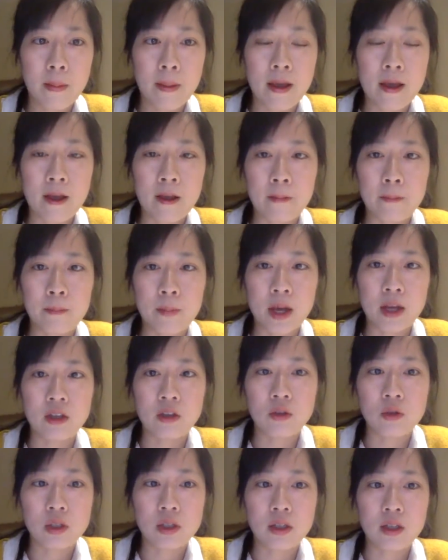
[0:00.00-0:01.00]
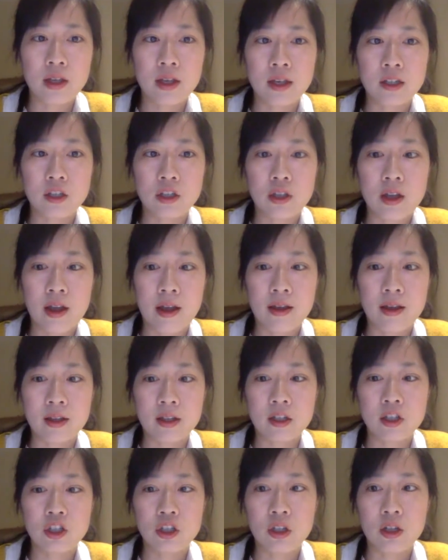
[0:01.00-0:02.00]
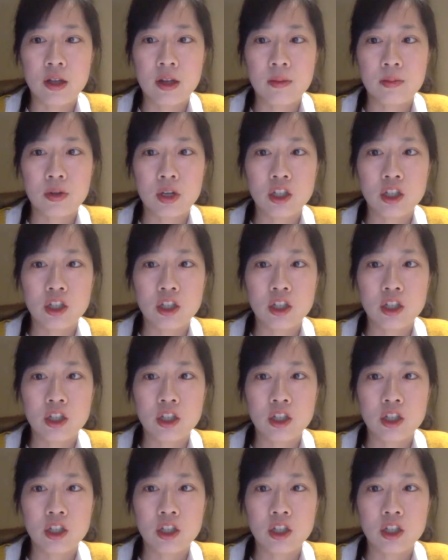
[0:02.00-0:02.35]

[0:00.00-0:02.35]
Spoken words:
by using hashtag SHEILA